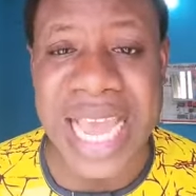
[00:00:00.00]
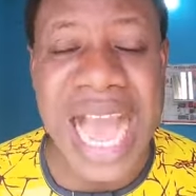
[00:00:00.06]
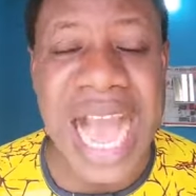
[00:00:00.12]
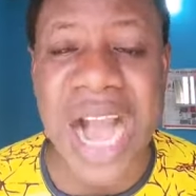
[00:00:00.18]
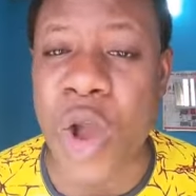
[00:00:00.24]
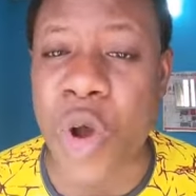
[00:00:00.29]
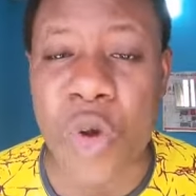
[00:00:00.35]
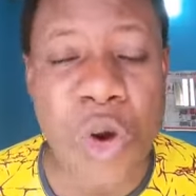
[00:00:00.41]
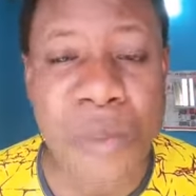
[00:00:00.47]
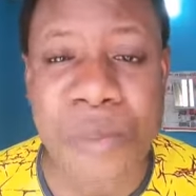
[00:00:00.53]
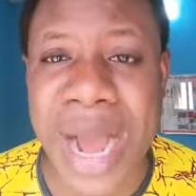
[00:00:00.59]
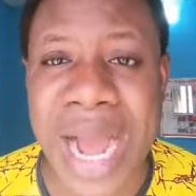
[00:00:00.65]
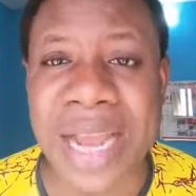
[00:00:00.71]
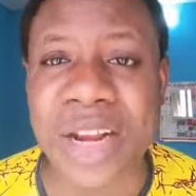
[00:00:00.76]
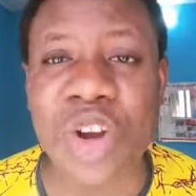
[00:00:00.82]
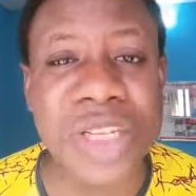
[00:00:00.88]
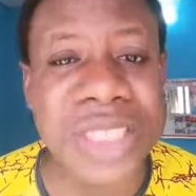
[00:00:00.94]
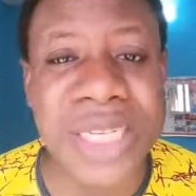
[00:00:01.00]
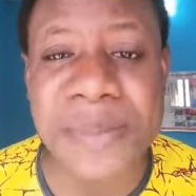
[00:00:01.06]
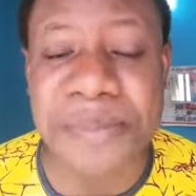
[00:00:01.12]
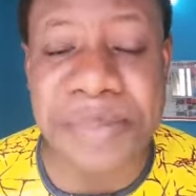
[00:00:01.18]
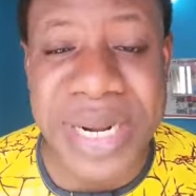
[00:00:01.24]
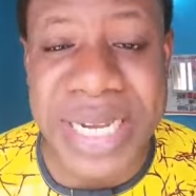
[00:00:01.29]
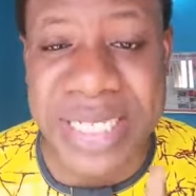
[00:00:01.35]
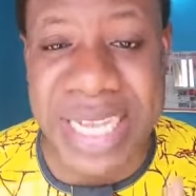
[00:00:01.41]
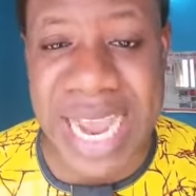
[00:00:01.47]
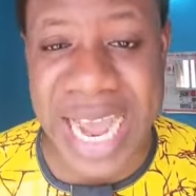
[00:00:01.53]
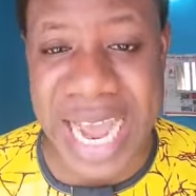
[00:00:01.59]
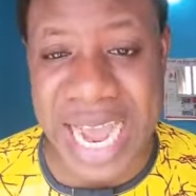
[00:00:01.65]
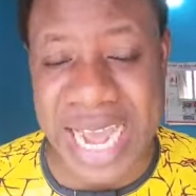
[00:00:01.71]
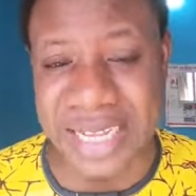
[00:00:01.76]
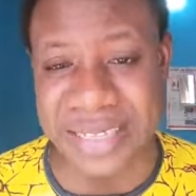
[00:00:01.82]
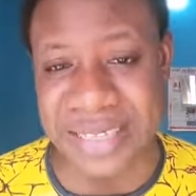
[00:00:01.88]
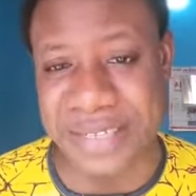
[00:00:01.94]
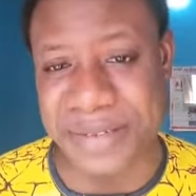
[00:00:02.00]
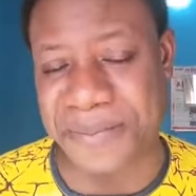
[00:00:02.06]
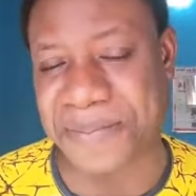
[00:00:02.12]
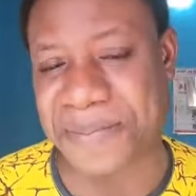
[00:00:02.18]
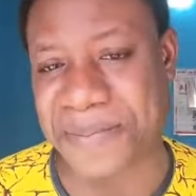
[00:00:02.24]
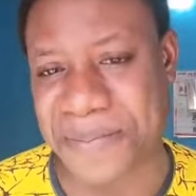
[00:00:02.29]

and go back, nothing pricks their heart?